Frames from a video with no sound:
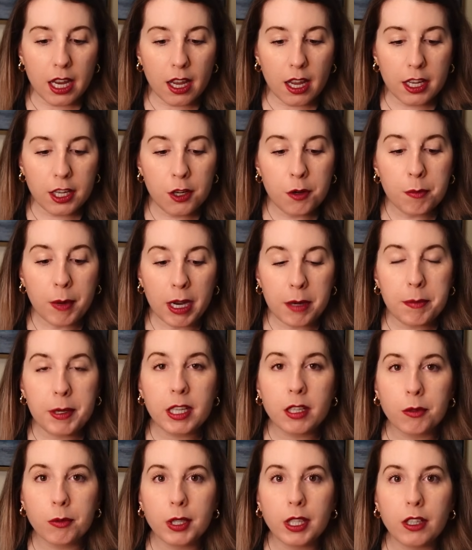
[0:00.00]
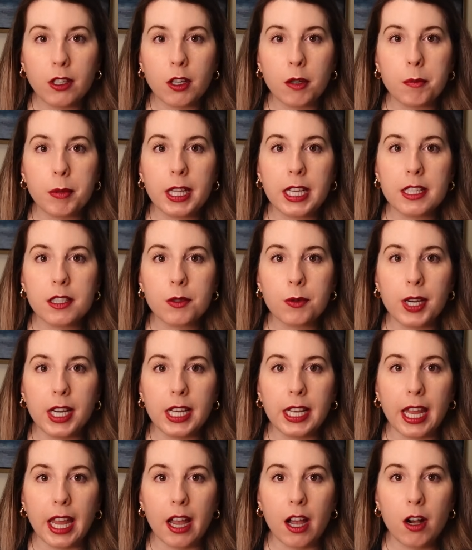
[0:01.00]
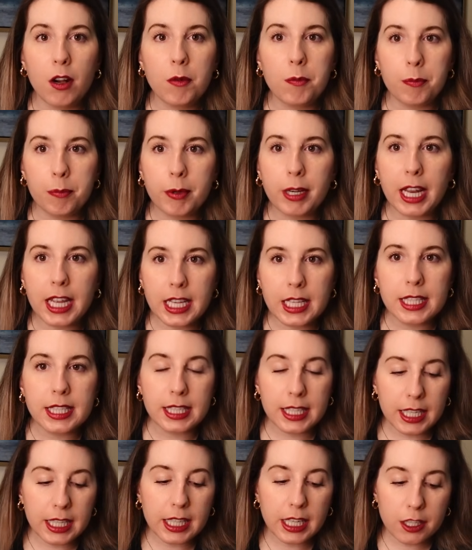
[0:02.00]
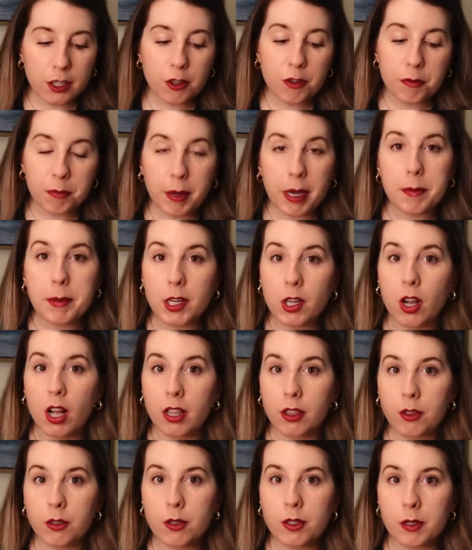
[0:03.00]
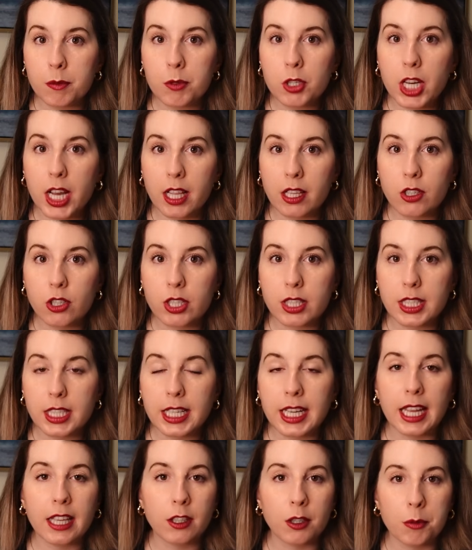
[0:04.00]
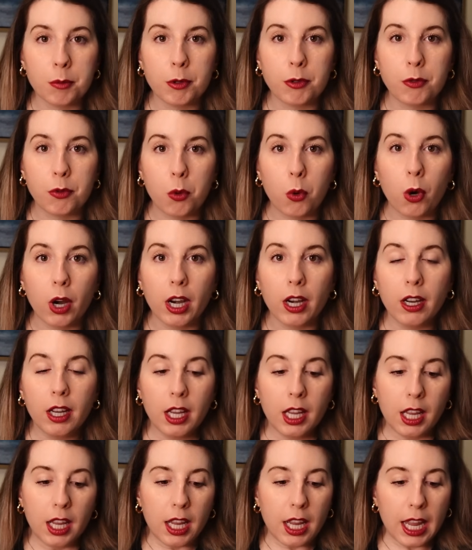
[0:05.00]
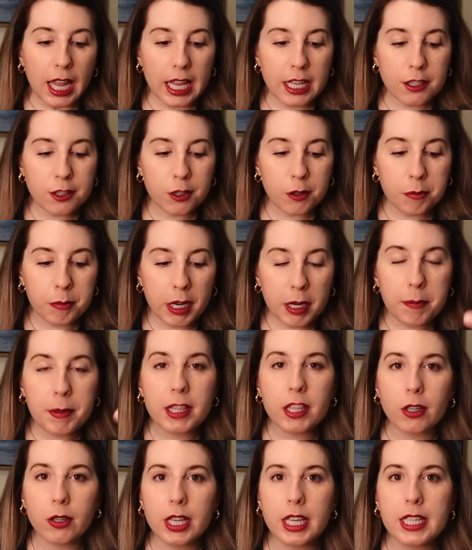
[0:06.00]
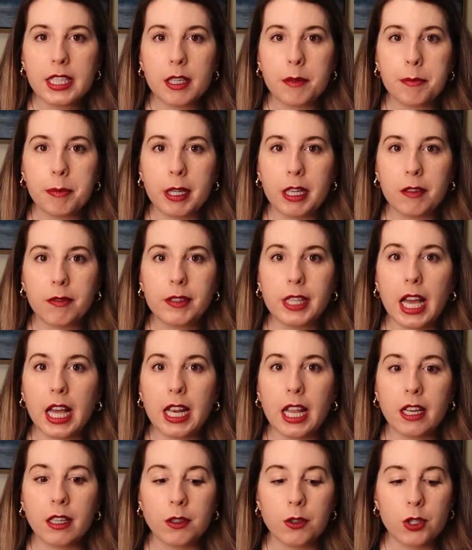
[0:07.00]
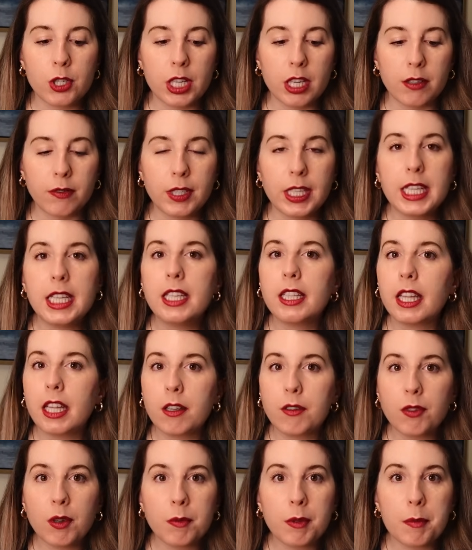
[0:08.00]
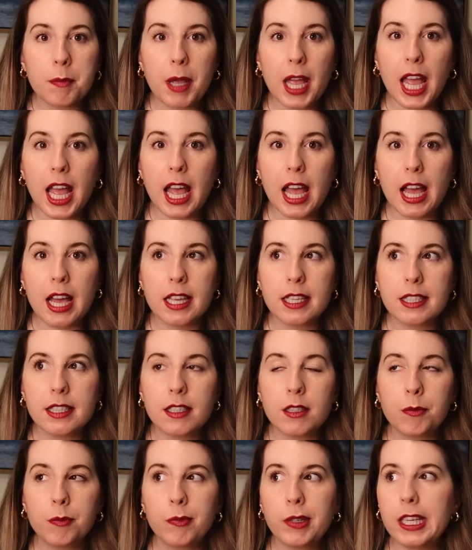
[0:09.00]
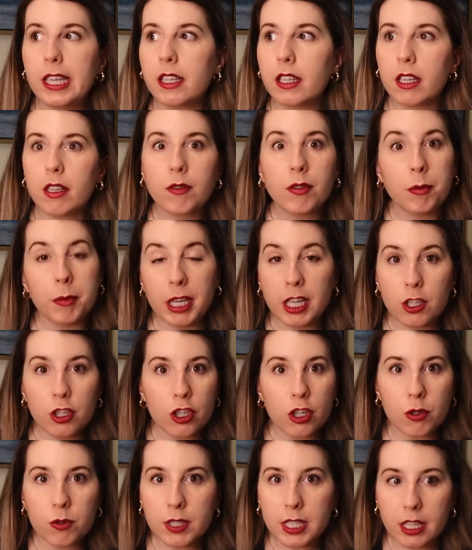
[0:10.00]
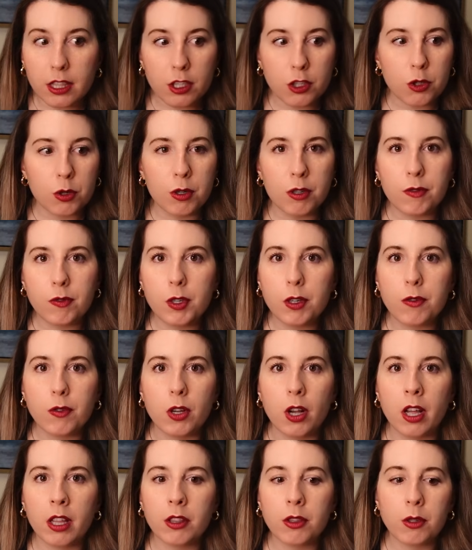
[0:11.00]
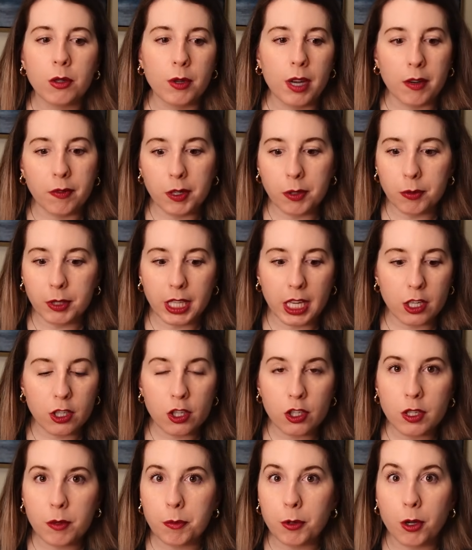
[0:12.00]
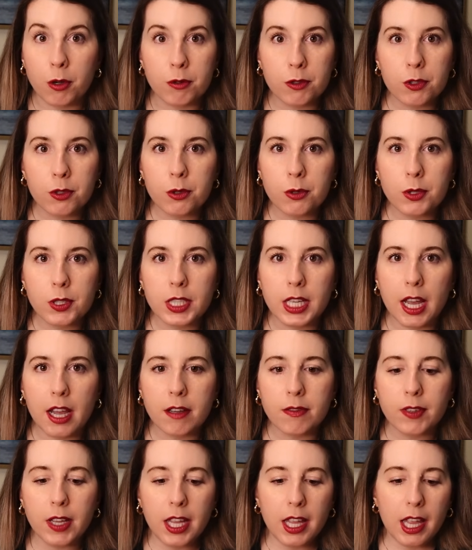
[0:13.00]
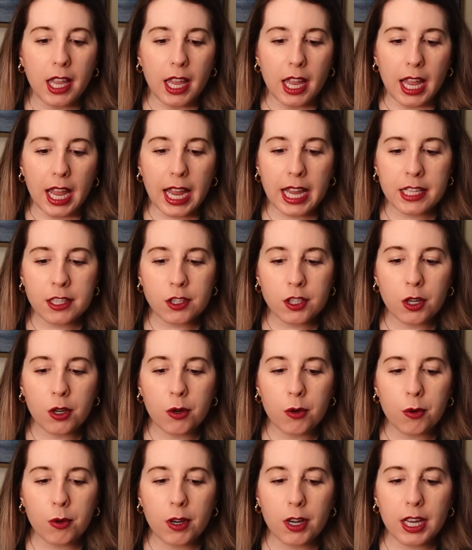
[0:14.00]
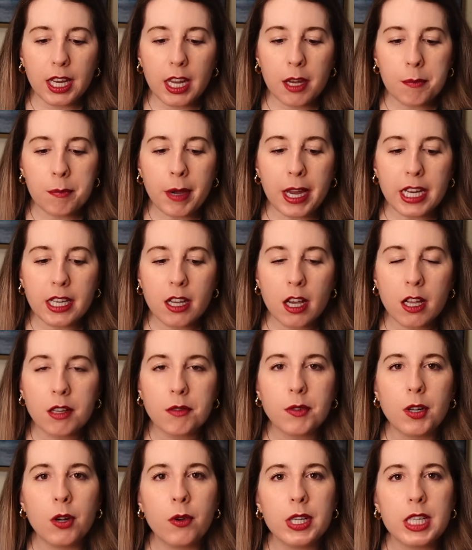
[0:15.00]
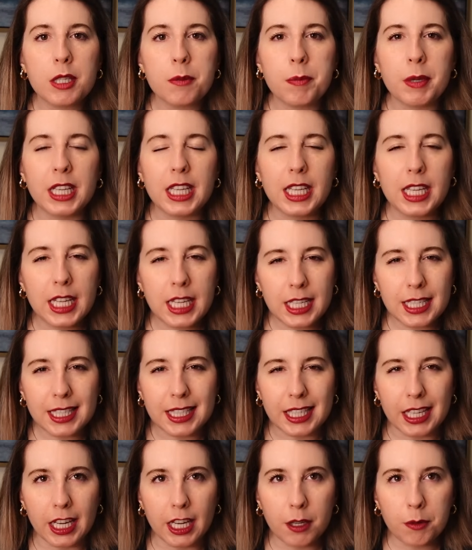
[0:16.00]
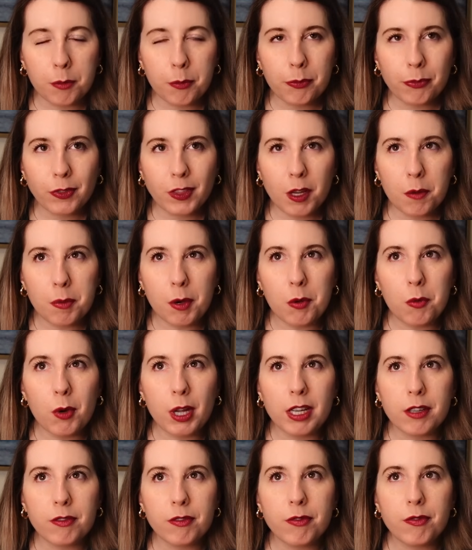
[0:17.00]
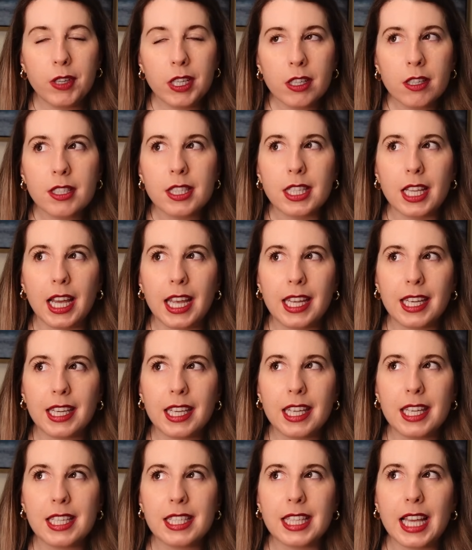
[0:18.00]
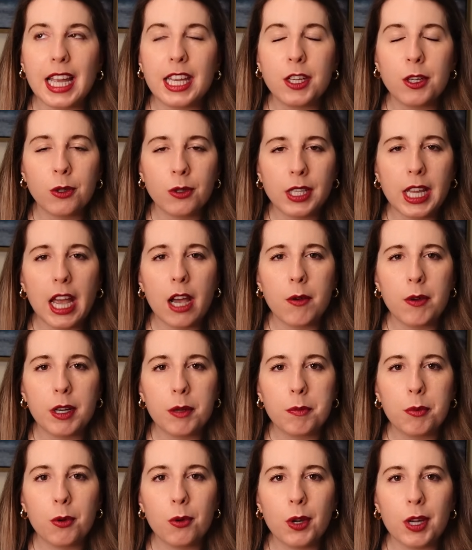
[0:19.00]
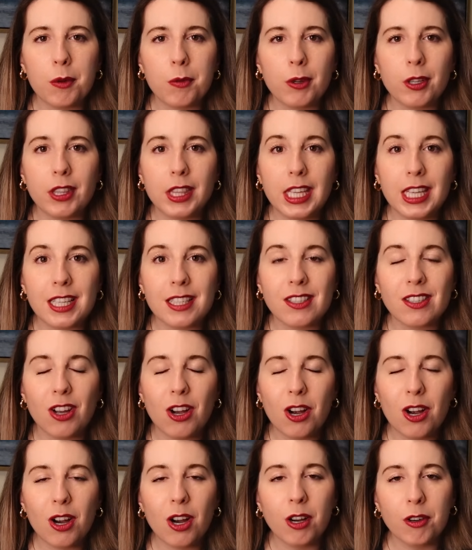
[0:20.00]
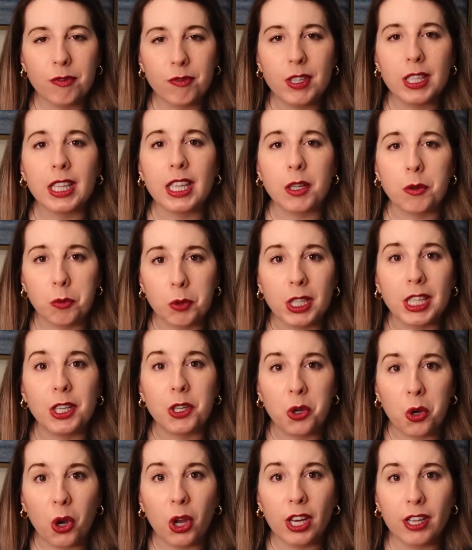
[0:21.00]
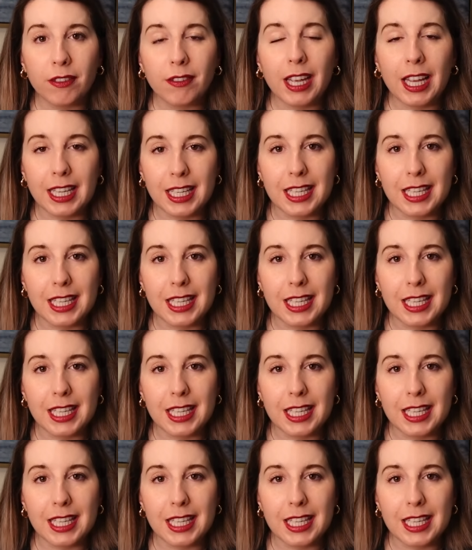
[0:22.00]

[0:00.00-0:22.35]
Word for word: you might be in a really good place right now, but I can see that you've maybe gone through some challenges together before. And so maybe there is a bit of that energy of healing from the past, healing from issues that the two of you have gone through. Every relationship goes through stuff. And so it might not have always been easy, but what it feels like is that you're now at a point where things are feeling really good and